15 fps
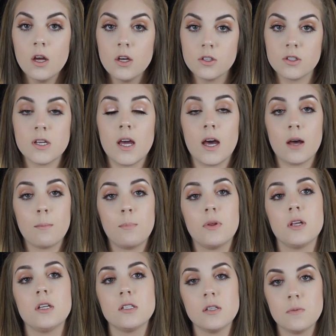So yeah,
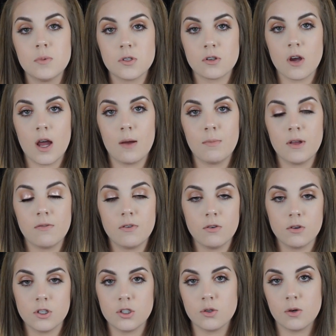please subscribe if
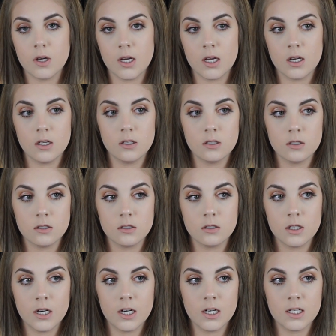you enjoyed.
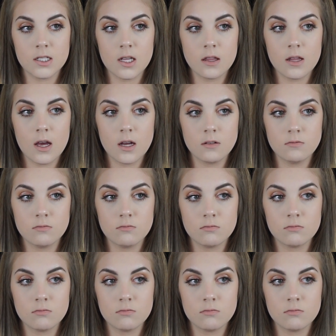I already said that.